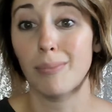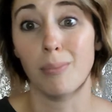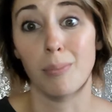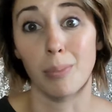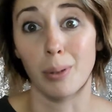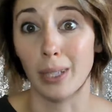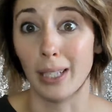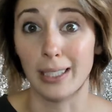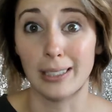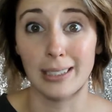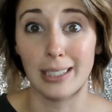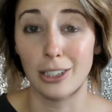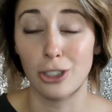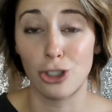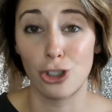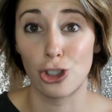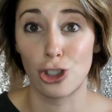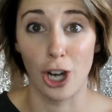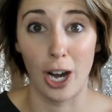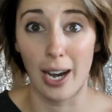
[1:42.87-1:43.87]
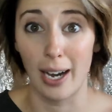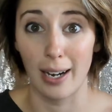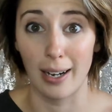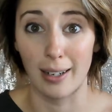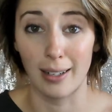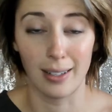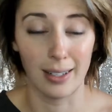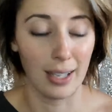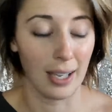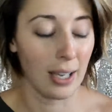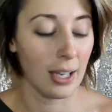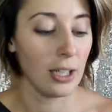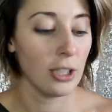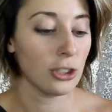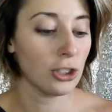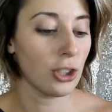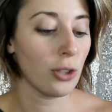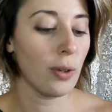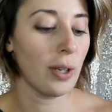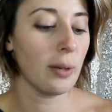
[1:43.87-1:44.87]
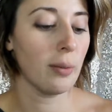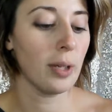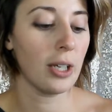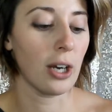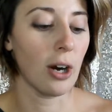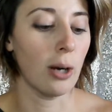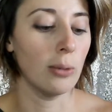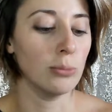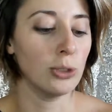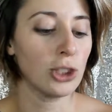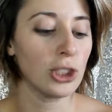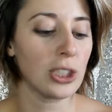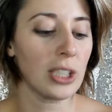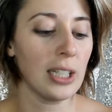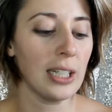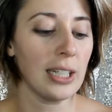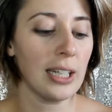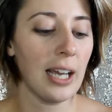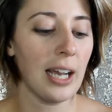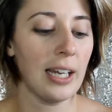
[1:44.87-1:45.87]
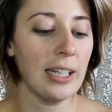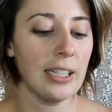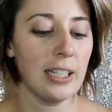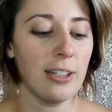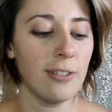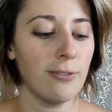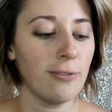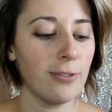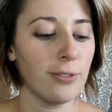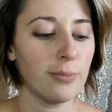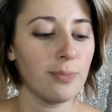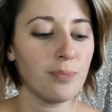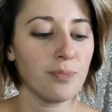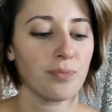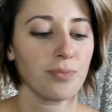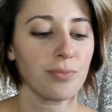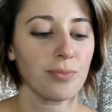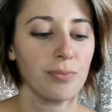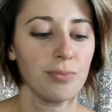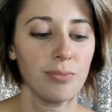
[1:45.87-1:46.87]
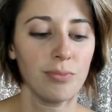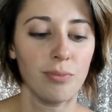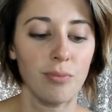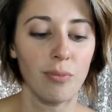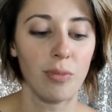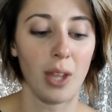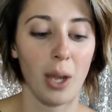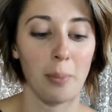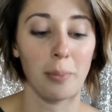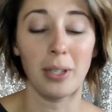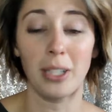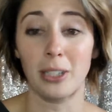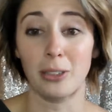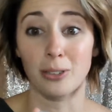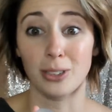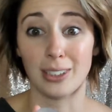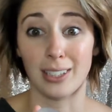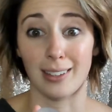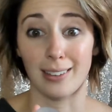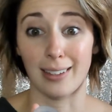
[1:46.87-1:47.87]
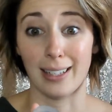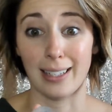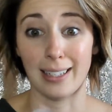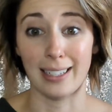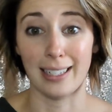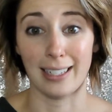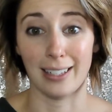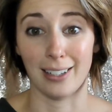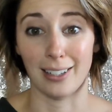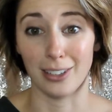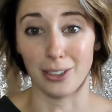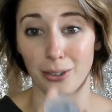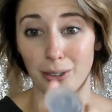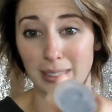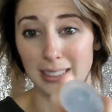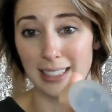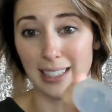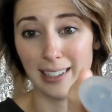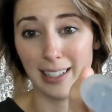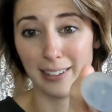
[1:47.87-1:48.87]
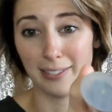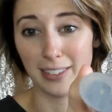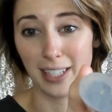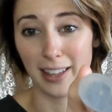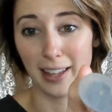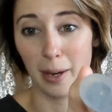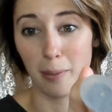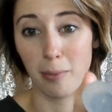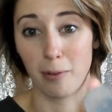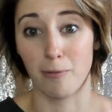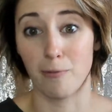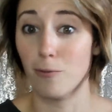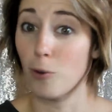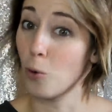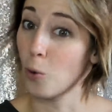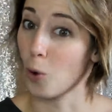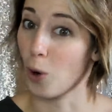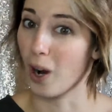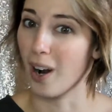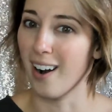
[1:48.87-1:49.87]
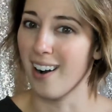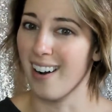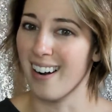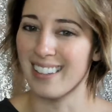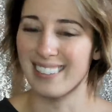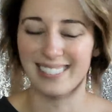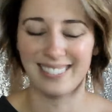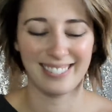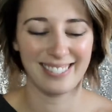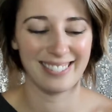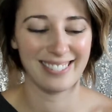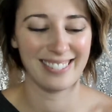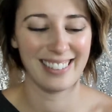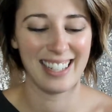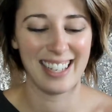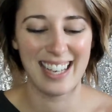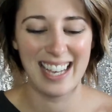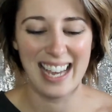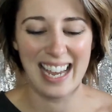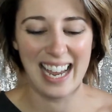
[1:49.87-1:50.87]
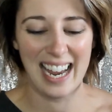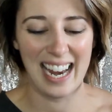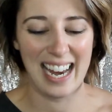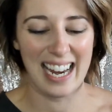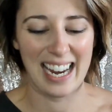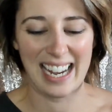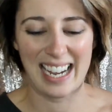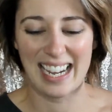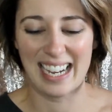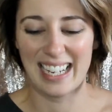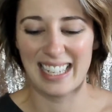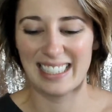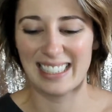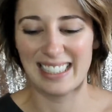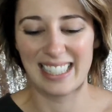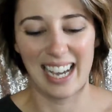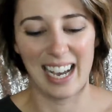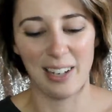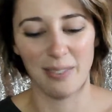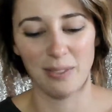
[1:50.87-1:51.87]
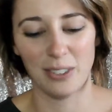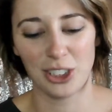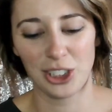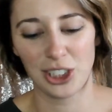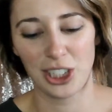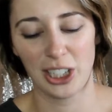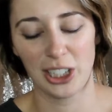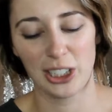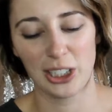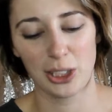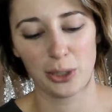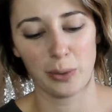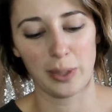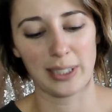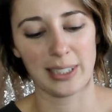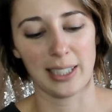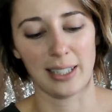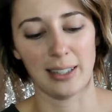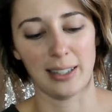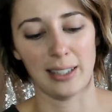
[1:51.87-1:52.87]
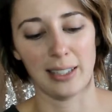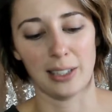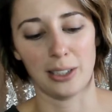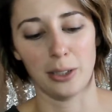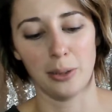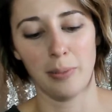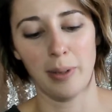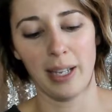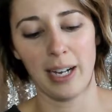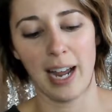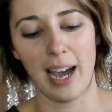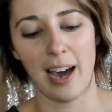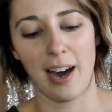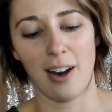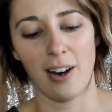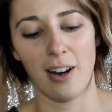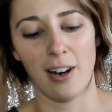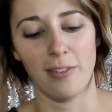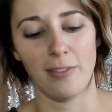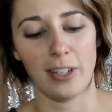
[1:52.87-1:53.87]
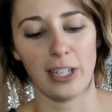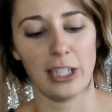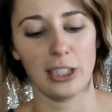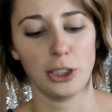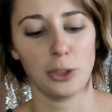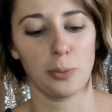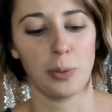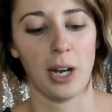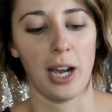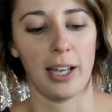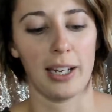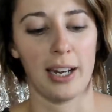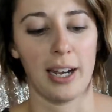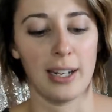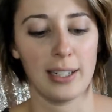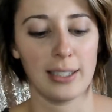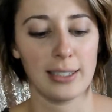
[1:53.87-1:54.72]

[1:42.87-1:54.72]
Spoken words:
blended shade. So here we go. I'm just gonna I'm gonna use the lid here. You can tell I've done that before. And I'm just gonna squeeze a little bit out of each product.